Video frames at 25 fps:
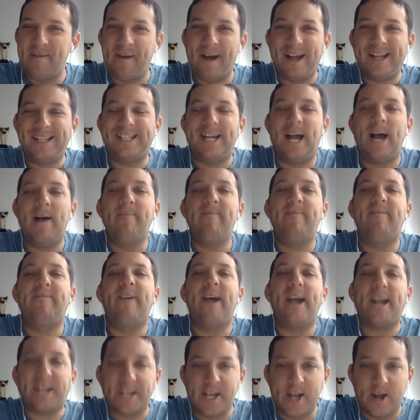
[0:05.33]
by Tom
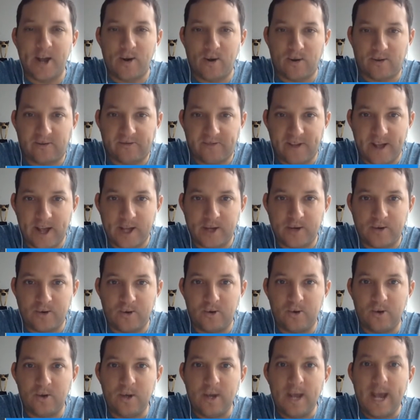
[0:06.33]
Vecchio of
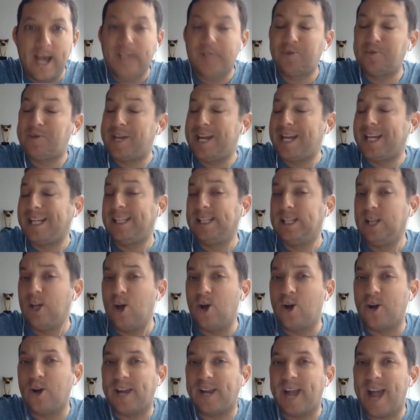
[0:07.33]
FanDuel as we take a
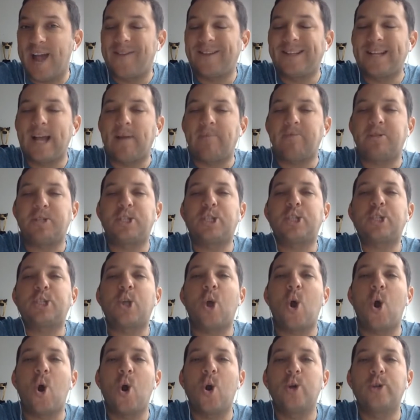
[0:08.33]
look at the top
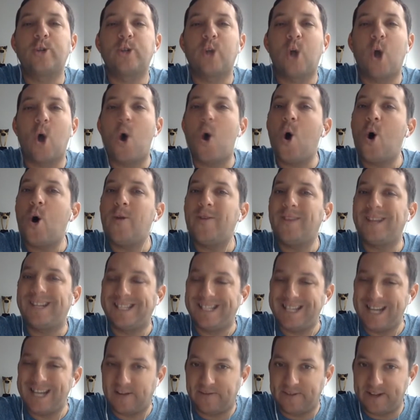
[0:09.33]
stars on the
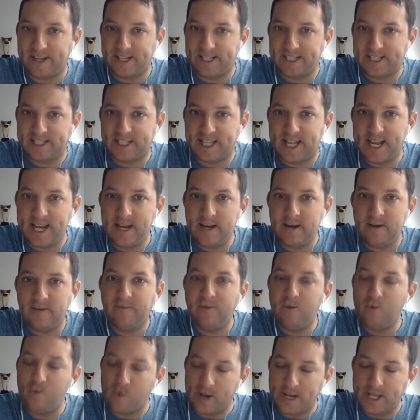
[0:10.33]
DFS slate
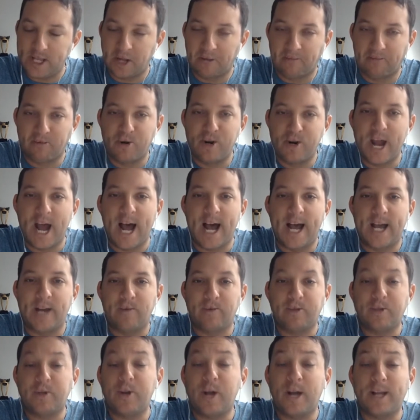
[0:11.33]
for week number nine.
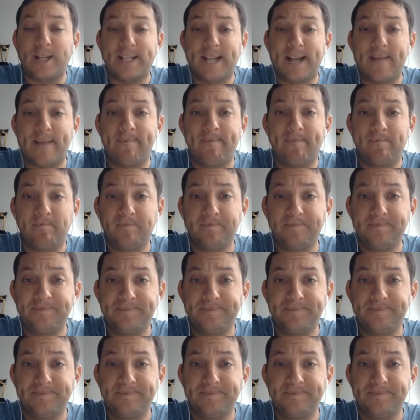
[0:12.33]
What's going on, Tom?